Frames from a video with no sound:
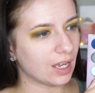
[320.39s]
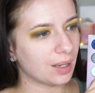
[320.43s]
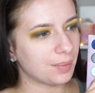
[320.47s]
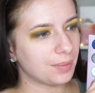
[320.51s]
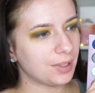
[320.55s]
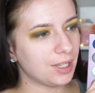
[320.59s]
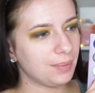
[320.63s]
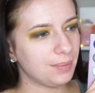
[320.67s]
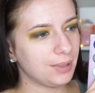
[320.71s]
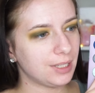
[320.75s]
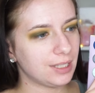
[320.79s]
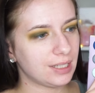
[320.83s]
I'm
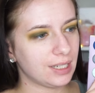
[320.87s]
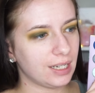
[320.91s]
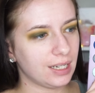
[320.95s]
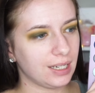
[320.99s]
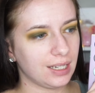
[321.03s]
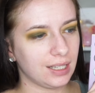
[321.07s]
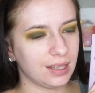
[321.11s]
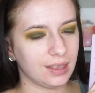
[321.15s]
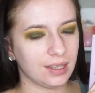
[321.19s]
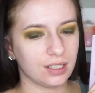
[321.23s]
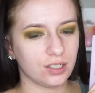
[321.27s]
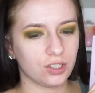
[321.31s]
going to be
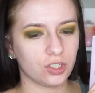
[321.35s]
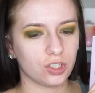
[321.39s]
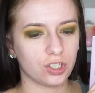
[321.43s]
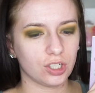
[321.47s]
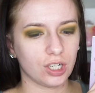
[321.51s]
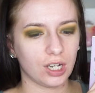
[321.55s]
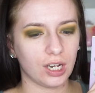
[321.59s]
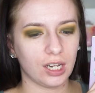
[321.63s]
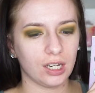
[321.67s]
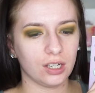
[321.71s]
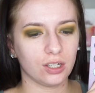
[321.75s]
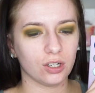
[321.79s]
taking this
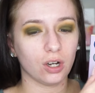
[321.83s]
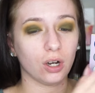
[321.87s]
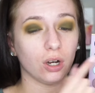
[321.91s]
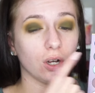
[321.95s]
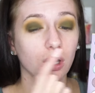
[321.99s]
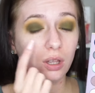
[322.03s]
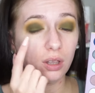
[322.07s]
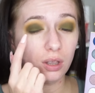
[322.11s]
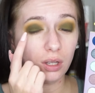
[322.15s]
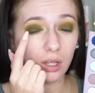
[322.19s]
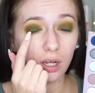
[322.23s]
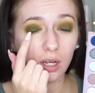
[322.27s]
shade
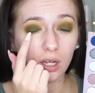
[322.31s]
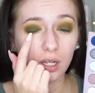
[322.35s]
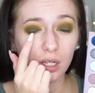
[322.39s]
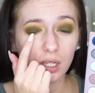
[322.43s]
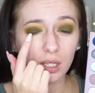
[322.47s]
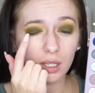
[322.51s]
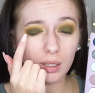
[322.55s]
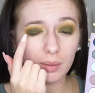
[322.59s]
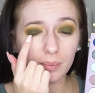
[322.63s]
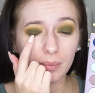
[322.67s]
all along